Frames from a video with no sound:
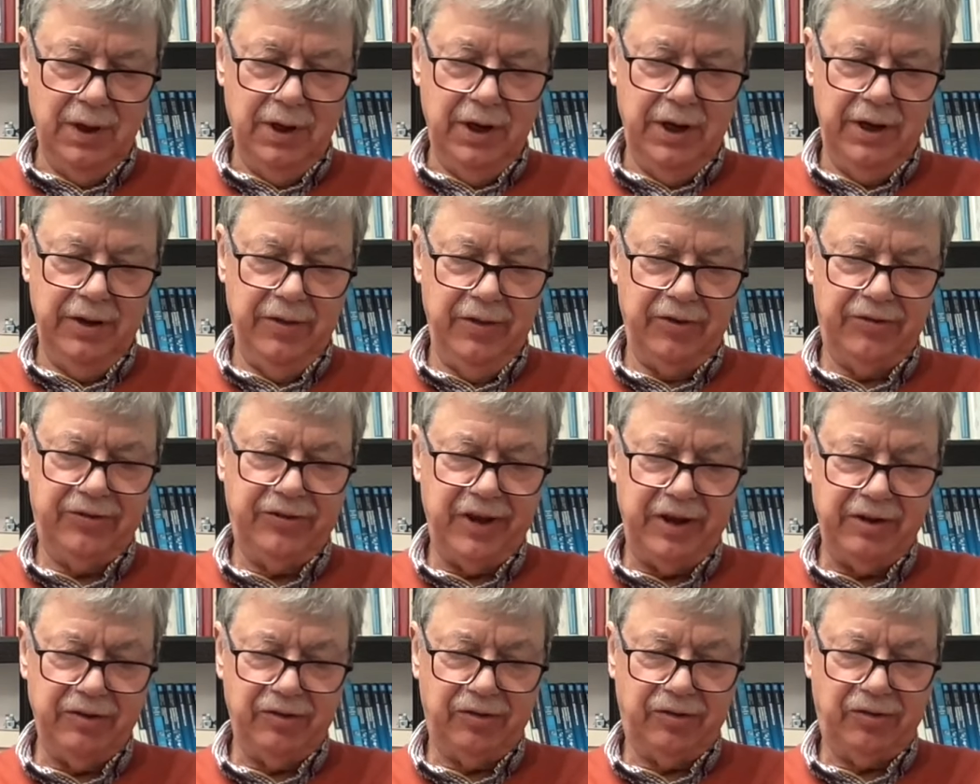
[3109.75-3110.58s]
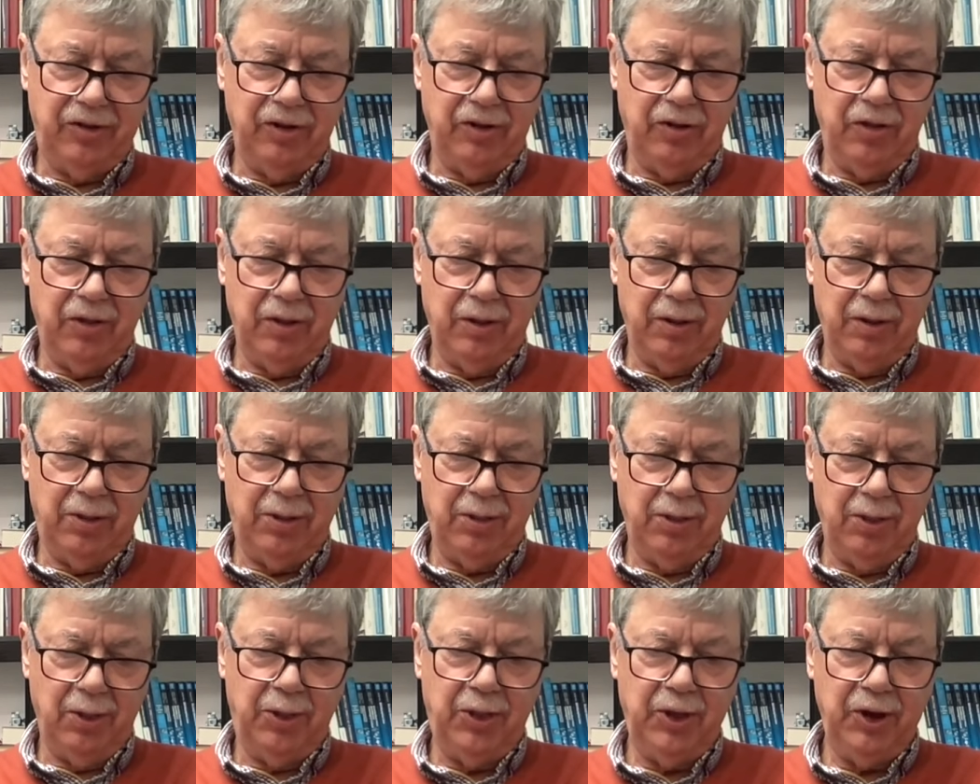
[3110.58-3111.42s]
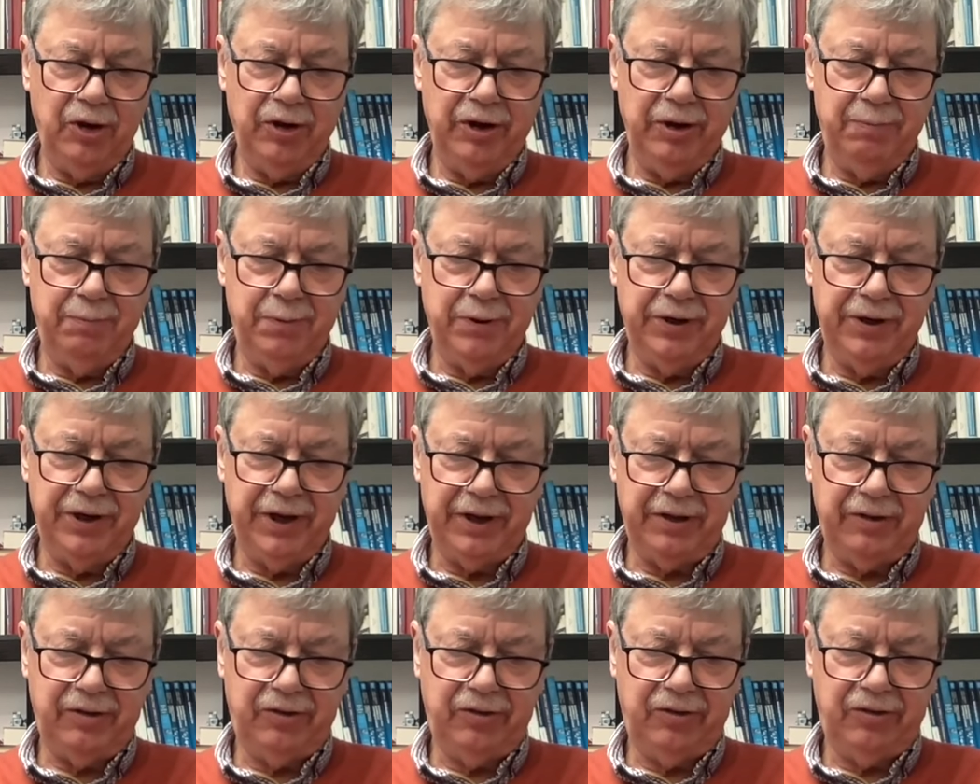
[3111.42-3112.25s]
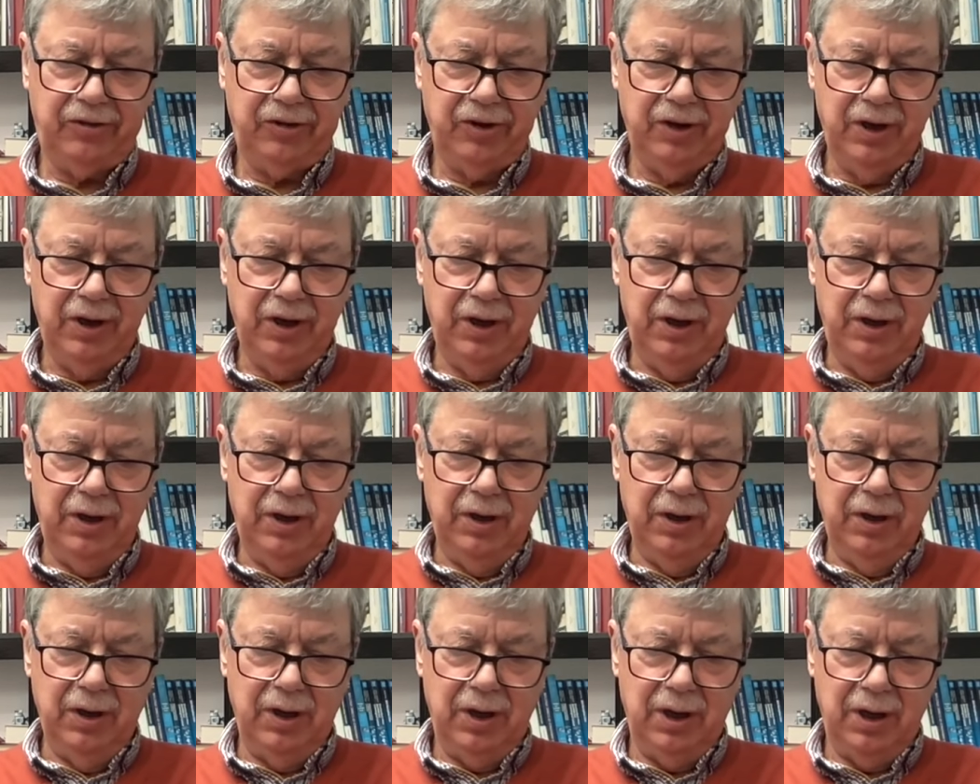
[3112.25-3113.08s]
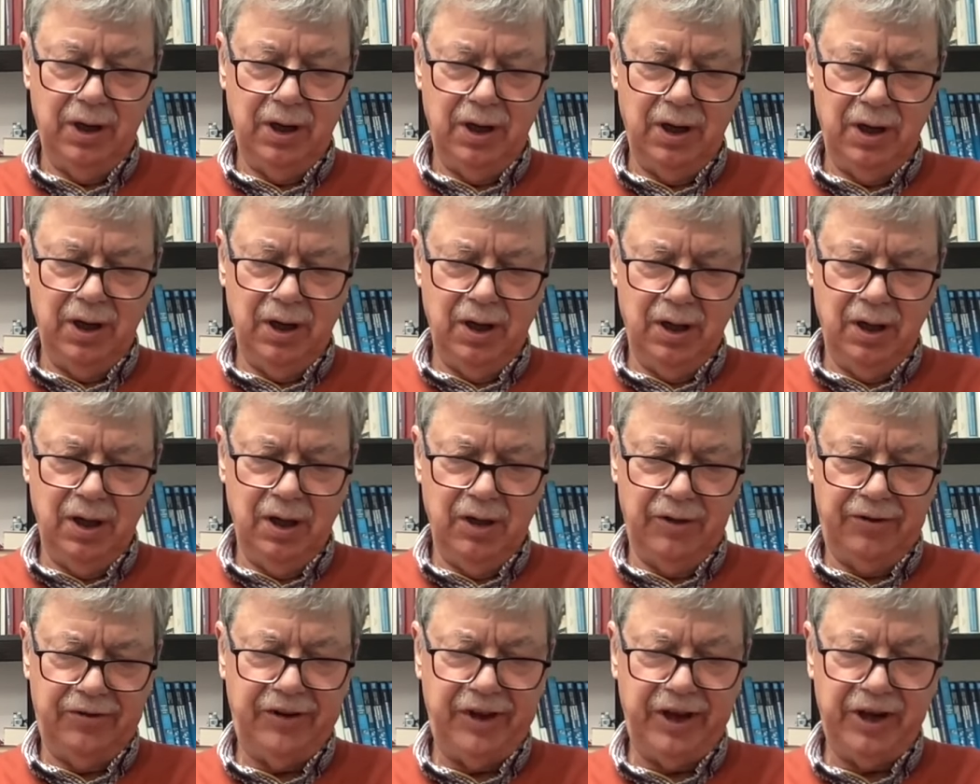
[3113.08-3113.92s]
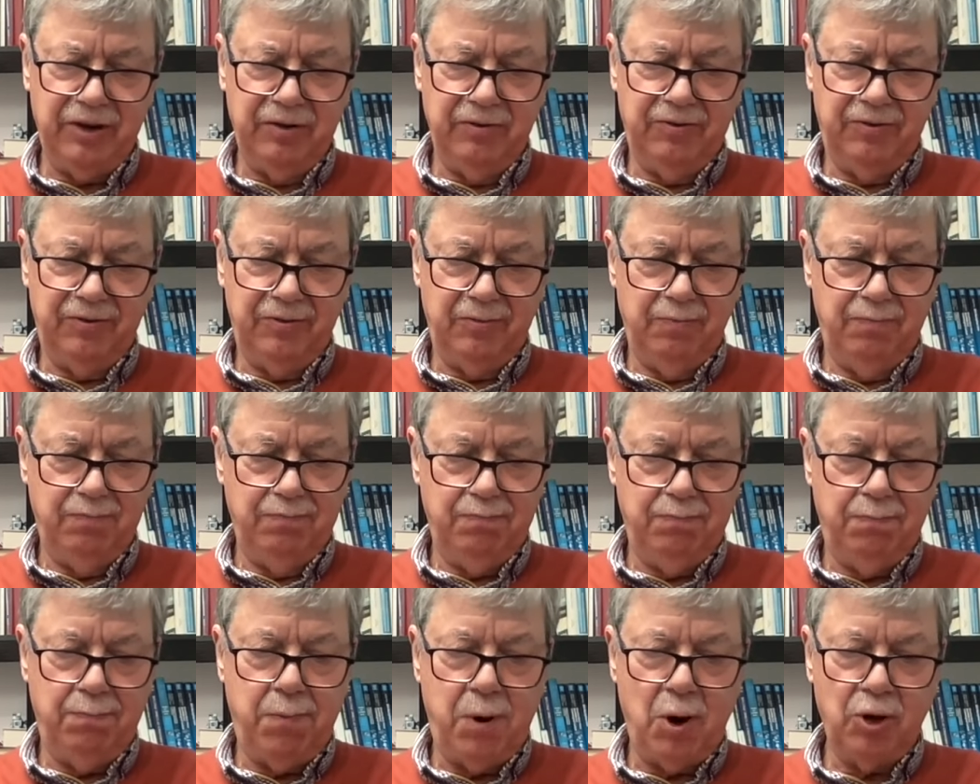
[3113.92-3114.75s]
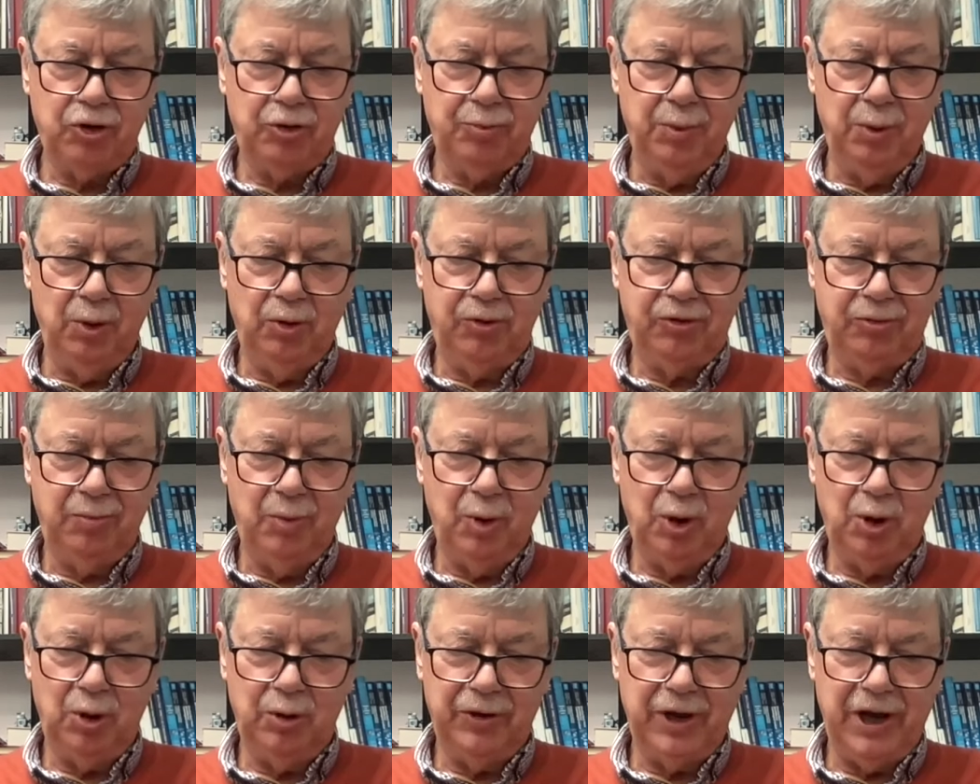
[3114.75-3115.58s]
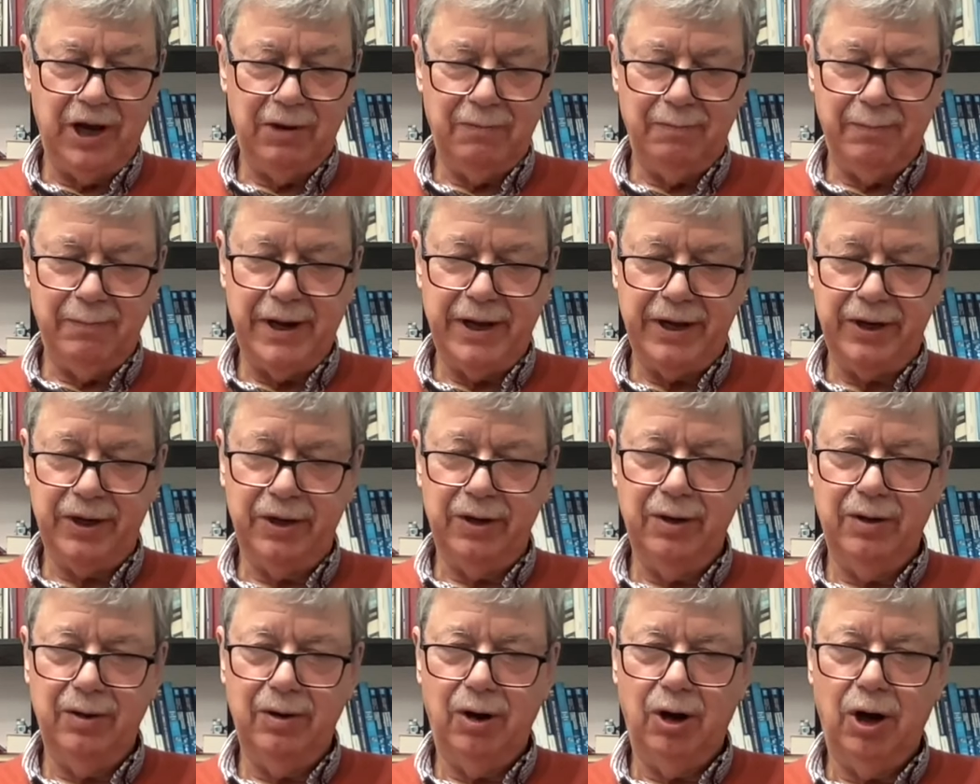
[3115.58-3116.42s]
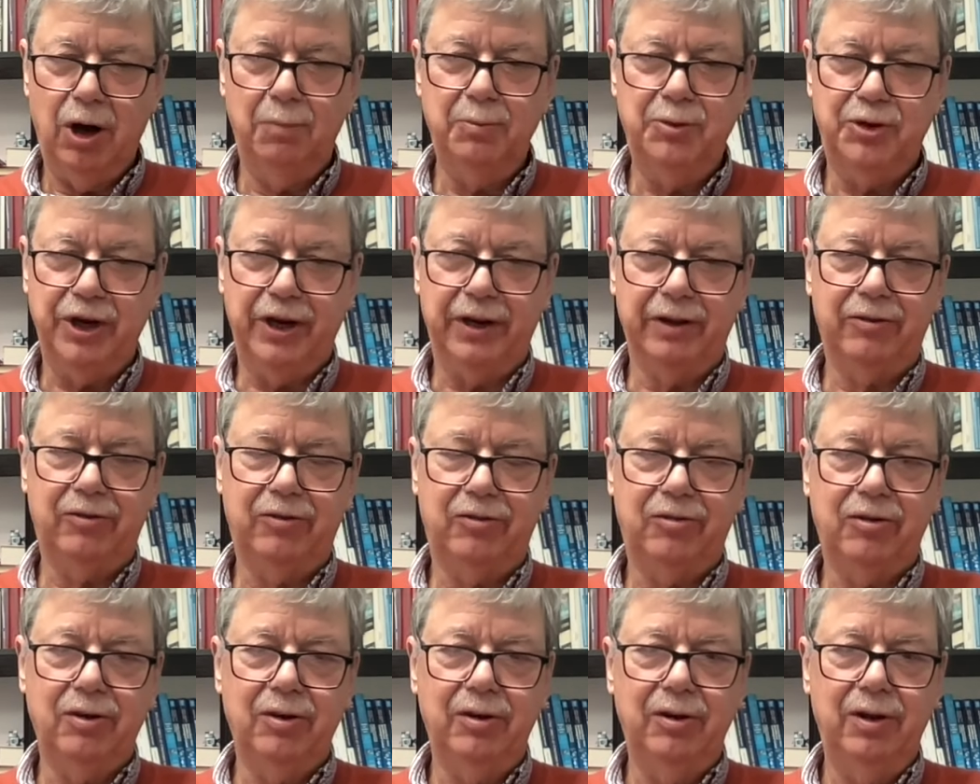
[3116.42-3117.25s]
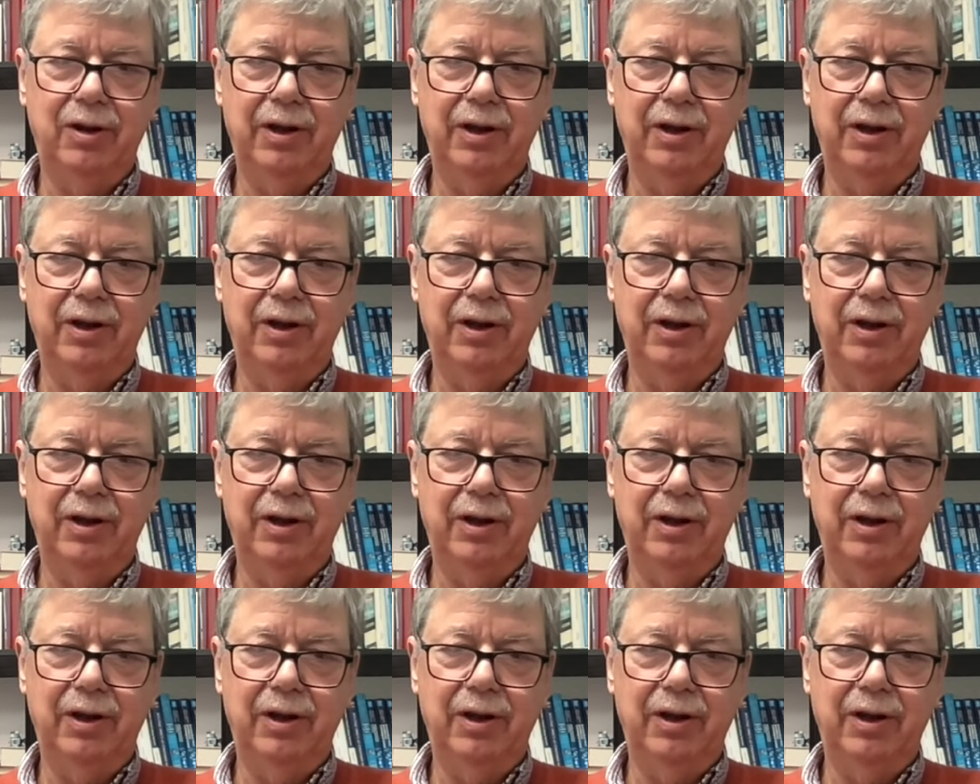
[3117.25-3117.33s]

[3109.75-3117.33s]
in the sense that the, the theory predicts a set of possible small dark matter objects.